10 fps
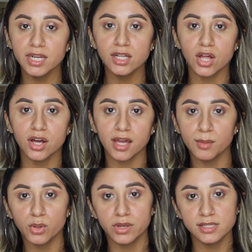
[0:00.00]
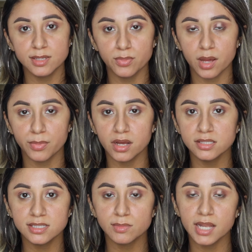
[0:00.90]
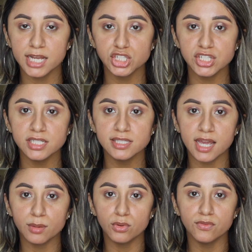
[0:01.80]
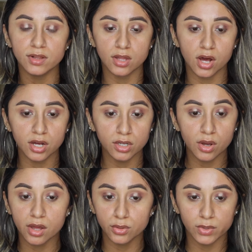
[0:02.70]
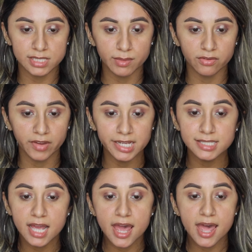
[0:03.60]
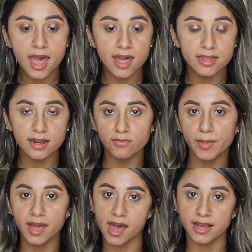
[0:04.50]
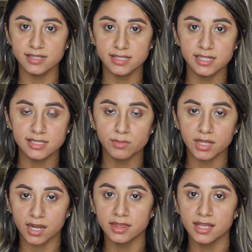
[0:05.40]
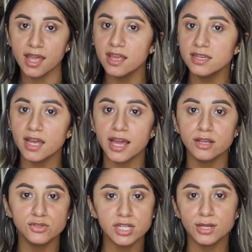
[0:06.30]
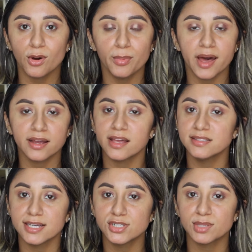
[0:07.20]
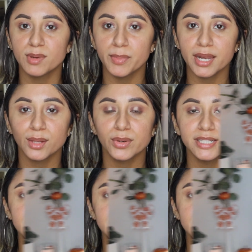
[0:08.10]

along, I'm going to pop on some lashes and move along on the rest of my face, and then if my eyes need something at the end, I usually go back and touch them up anyways.